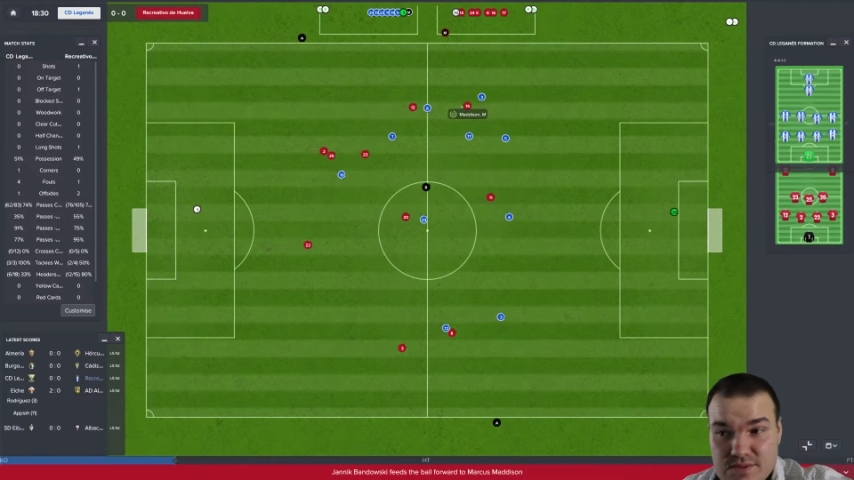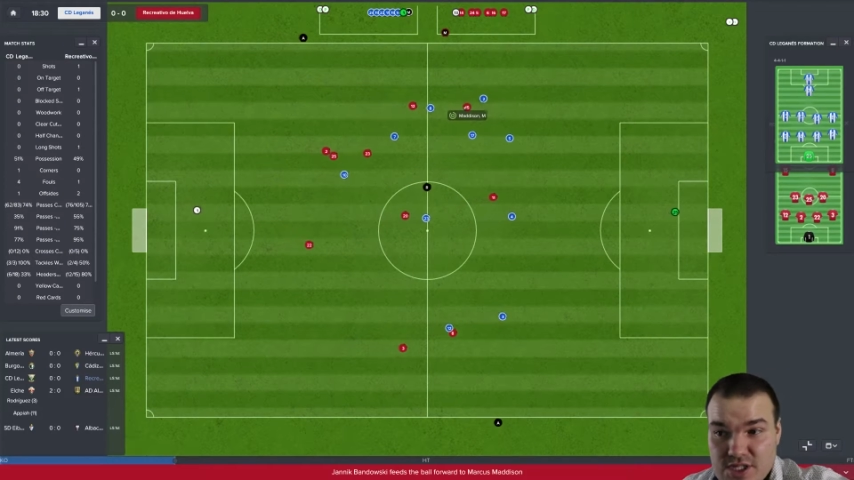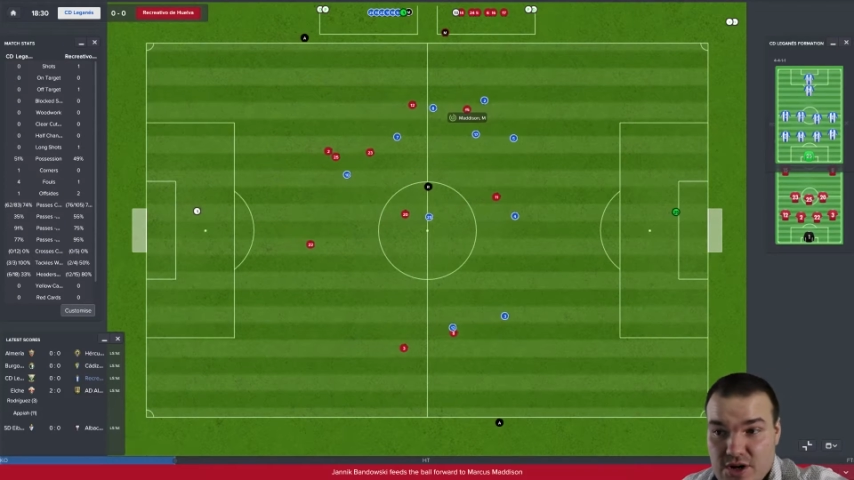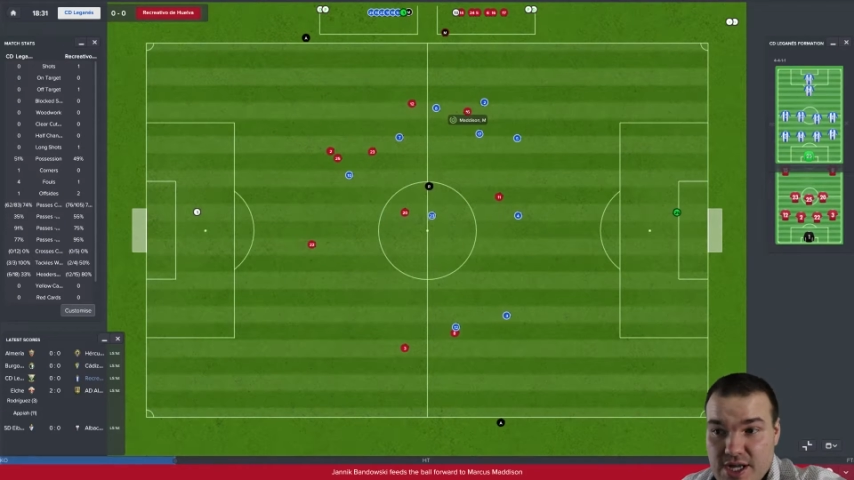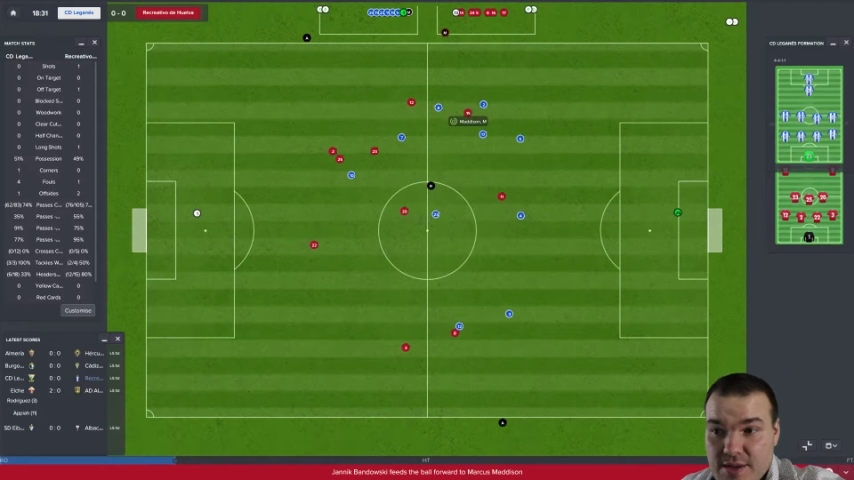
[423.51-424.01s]

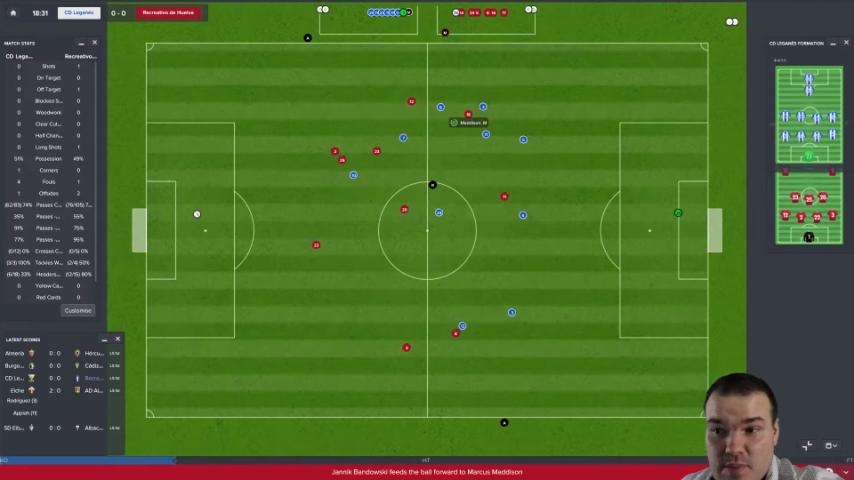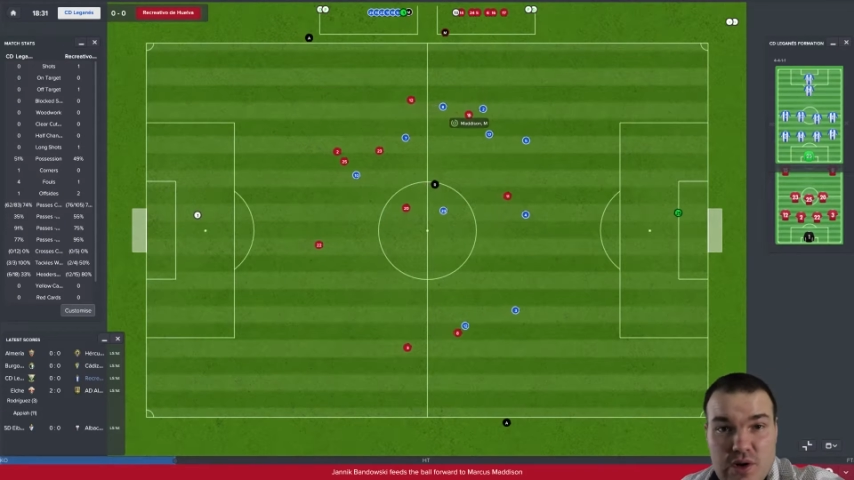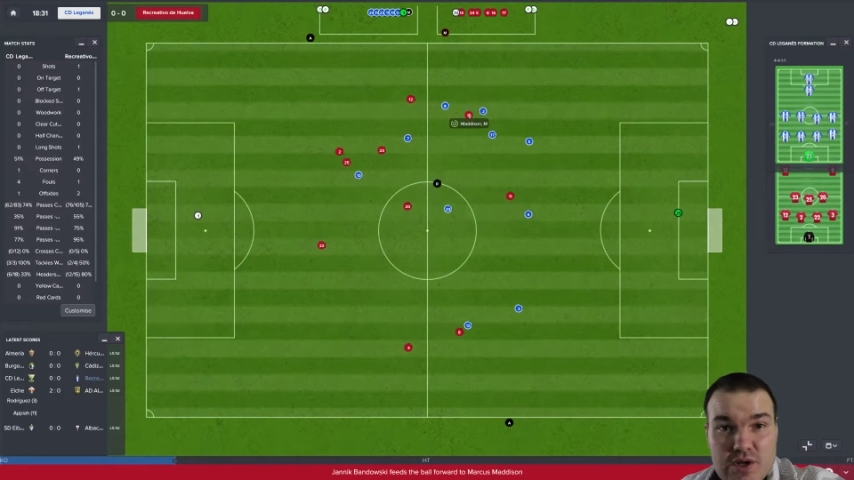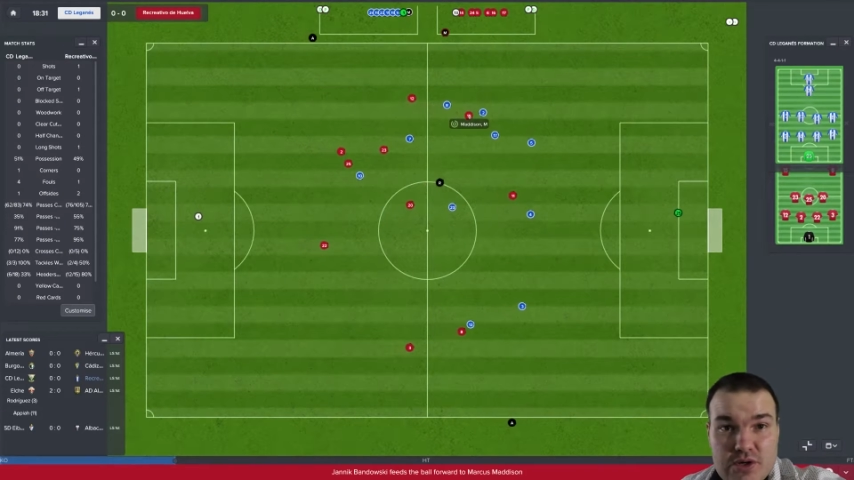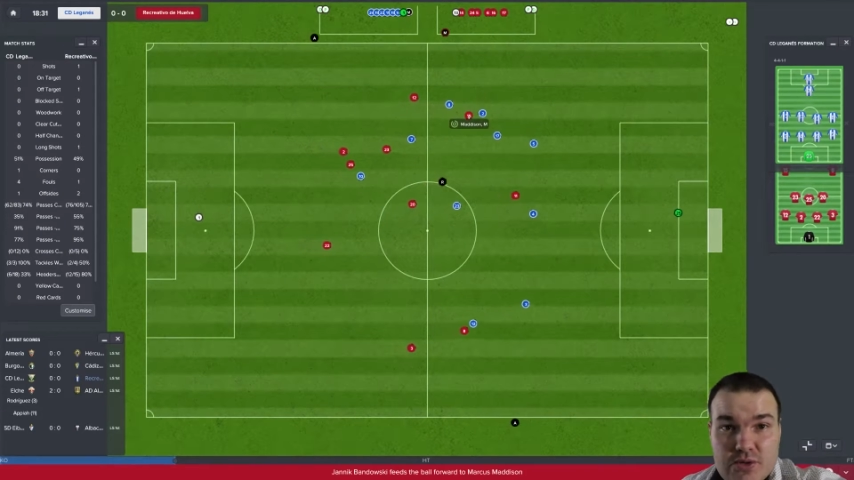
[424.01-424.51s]

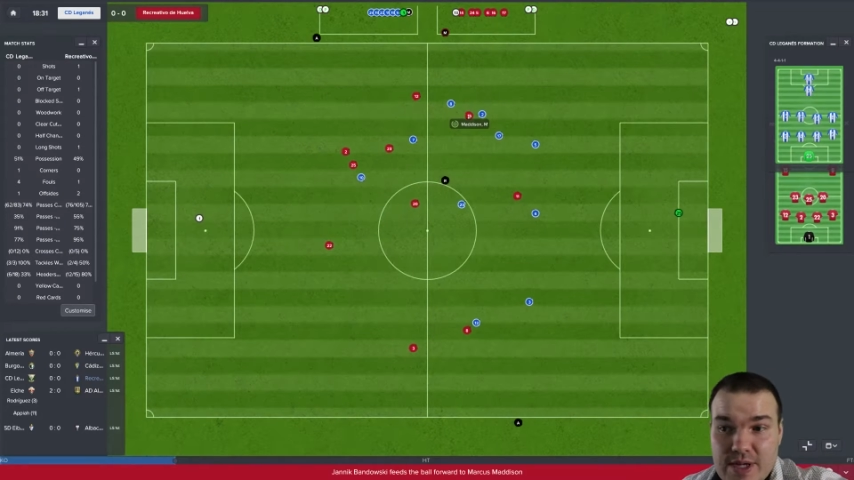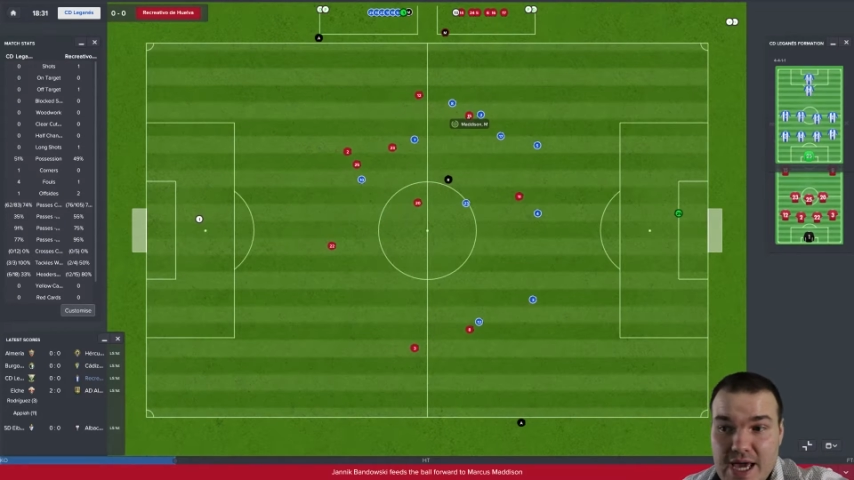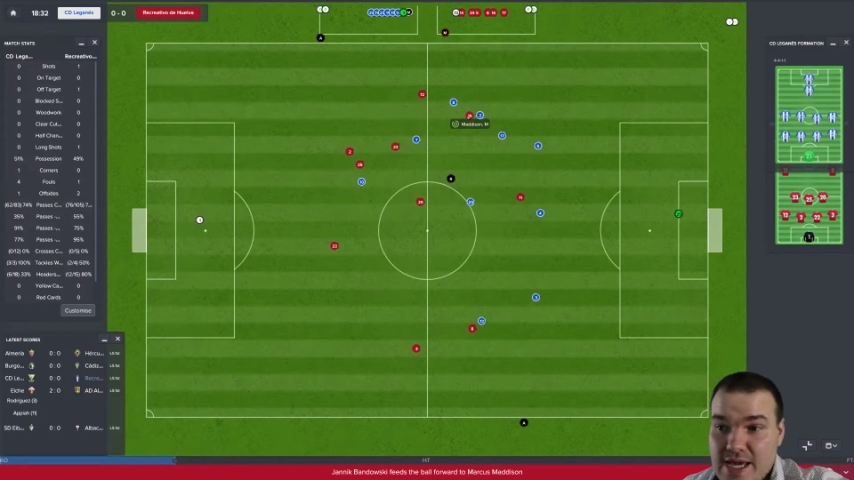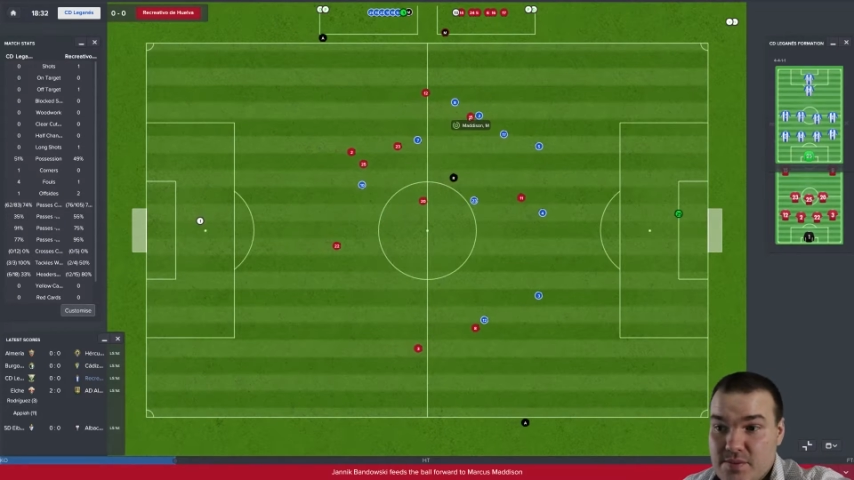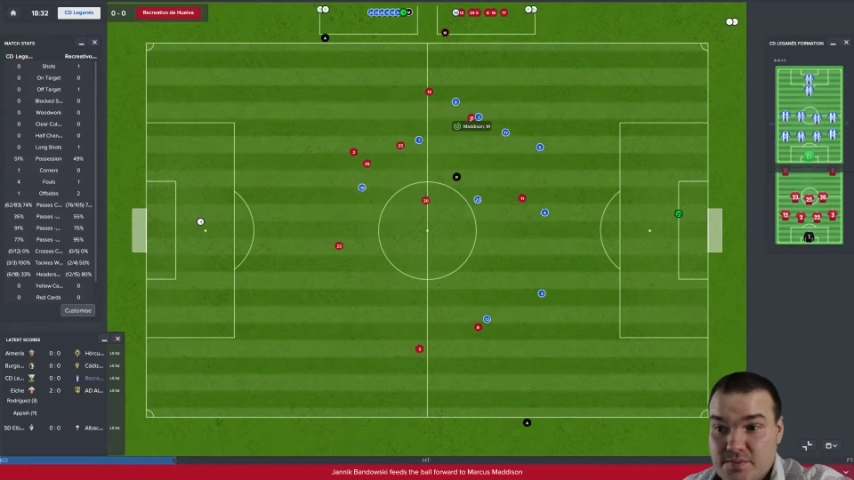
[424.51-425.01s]
diabolical
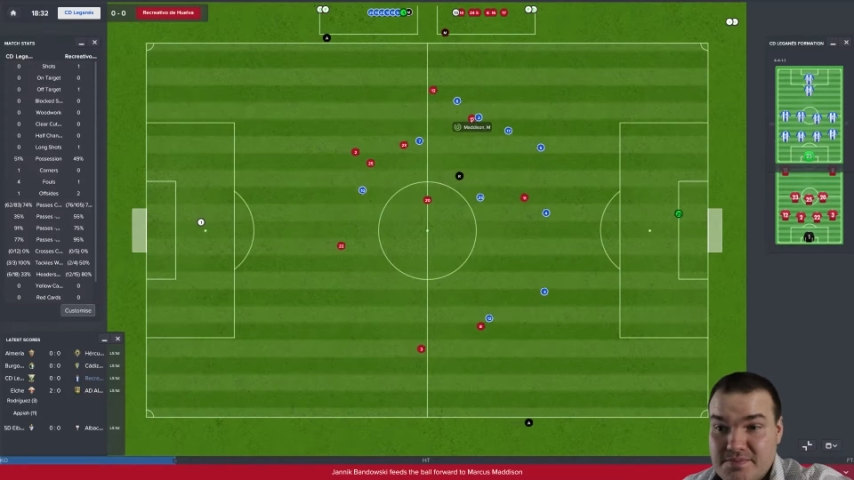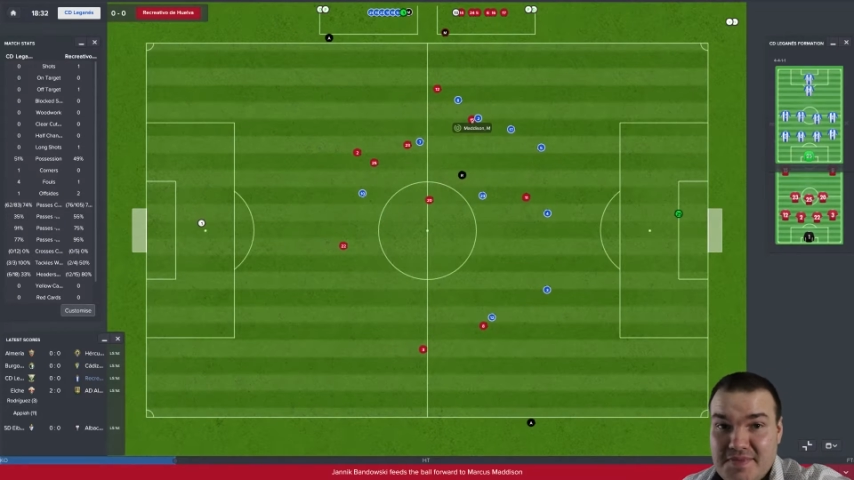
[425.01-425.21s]
game.